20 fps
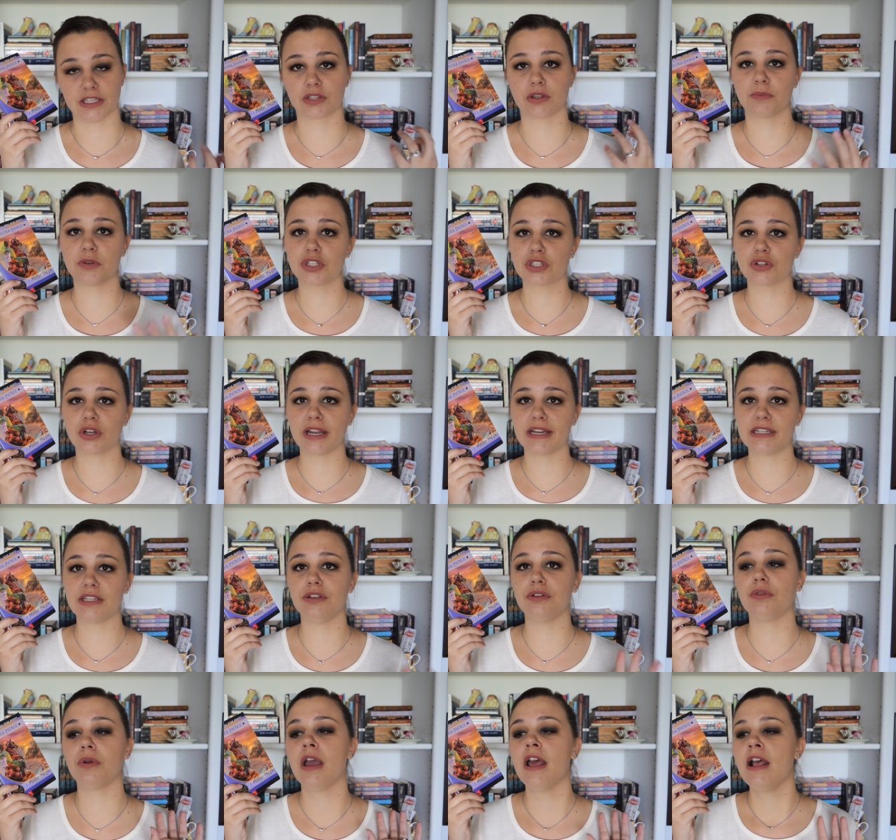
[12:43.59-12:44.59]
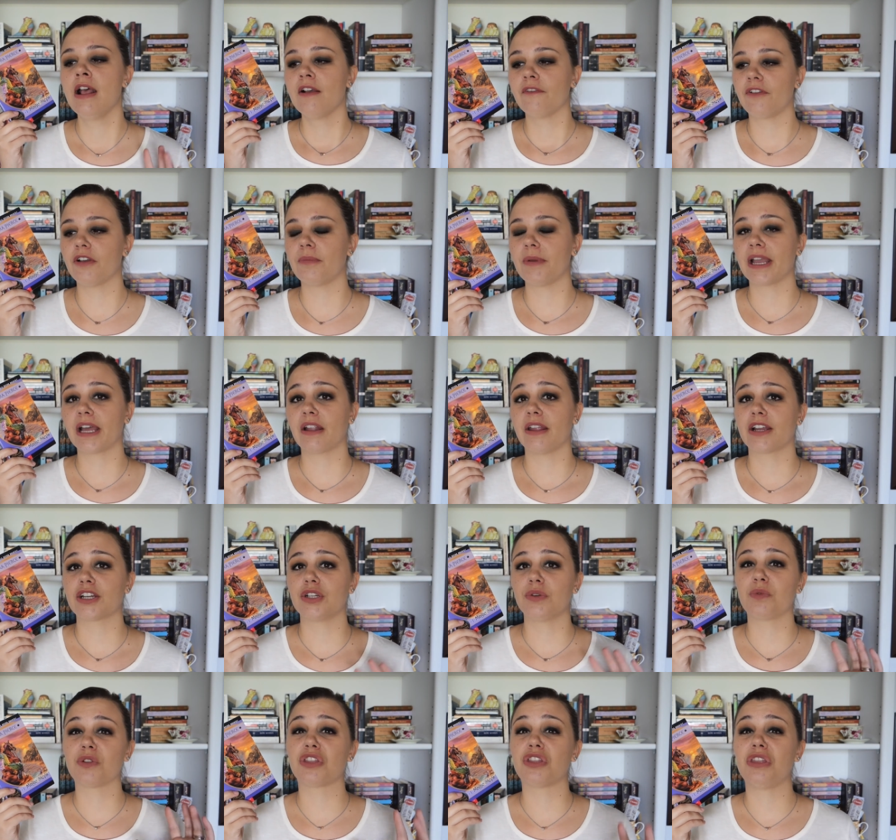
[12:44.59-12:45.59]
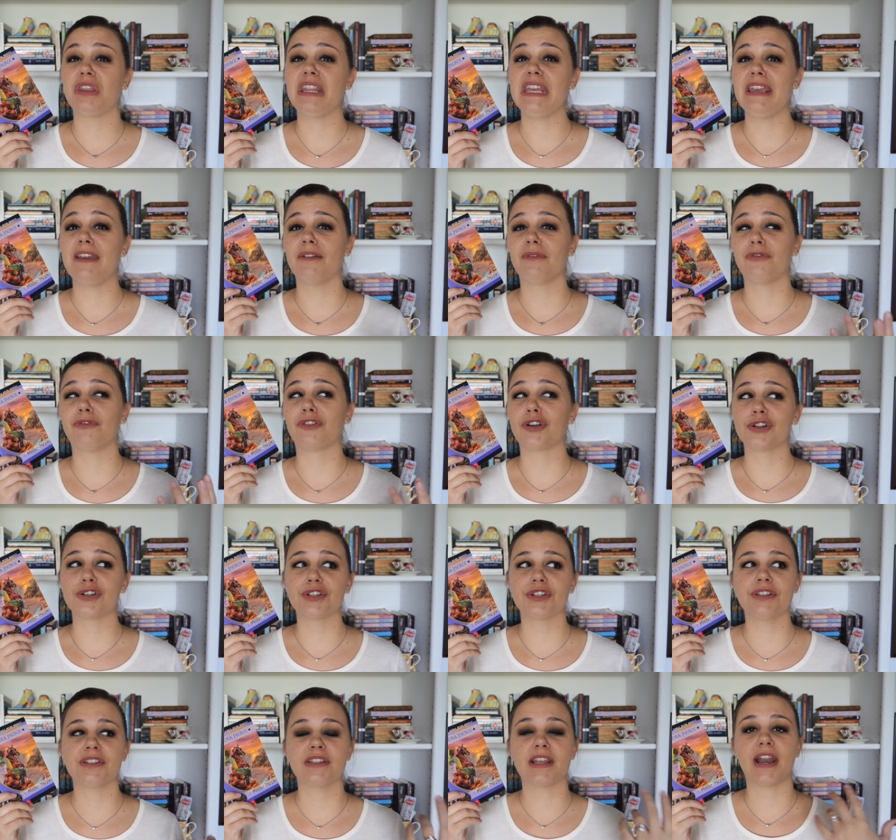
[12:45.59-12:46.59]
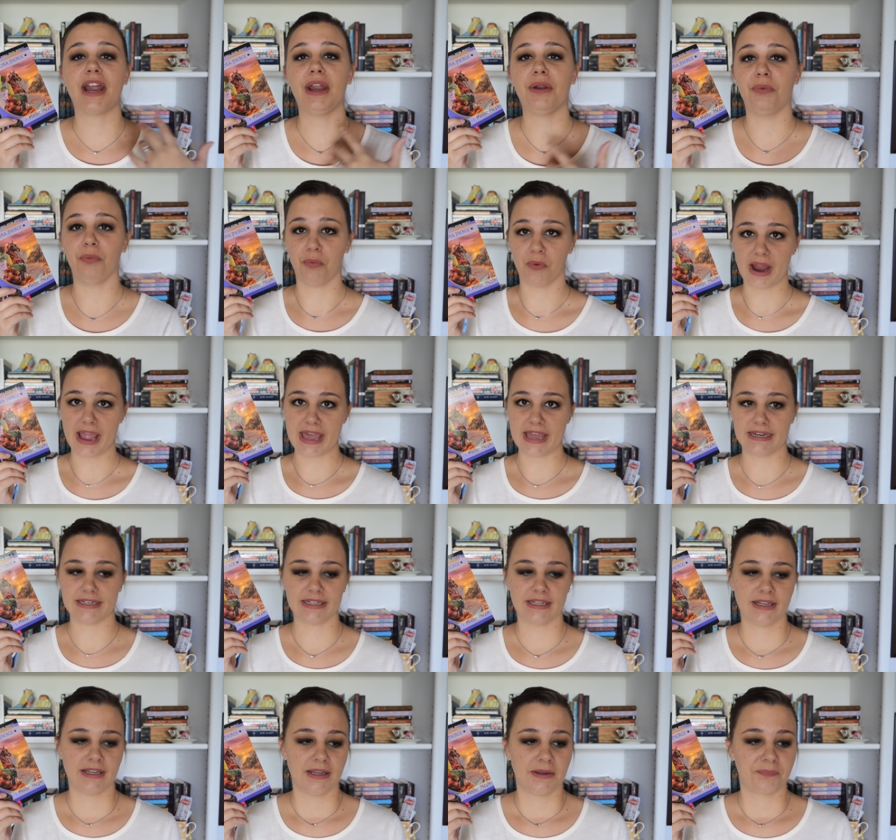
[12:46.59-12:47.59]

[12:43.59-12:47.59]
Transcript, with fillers: So I'm just trying to fill my collection with the versions that I read.